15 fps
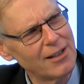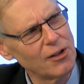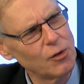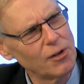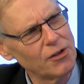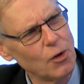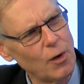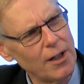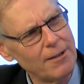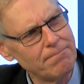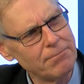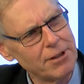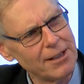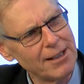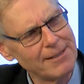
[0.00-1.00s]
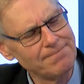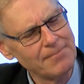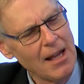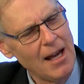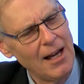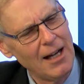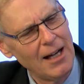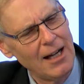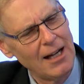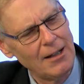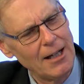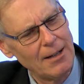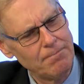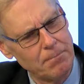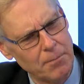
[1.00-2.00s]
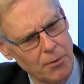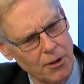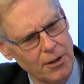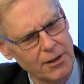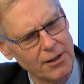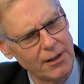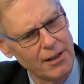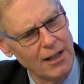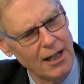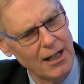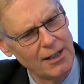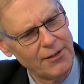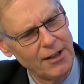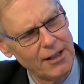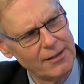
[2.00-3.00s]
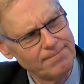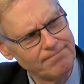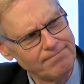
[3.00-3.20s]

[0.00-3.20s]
this was going to put a burden on the